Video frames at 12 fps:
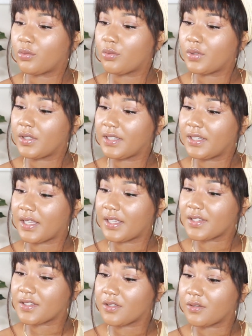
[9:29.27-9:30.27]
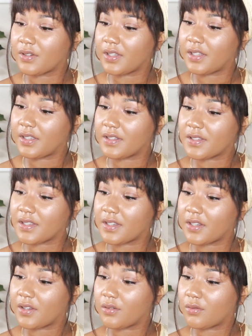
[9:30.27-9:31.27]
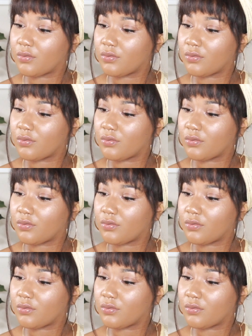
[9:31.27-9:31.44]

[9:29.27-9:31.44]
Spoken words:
really nice ingredients in it.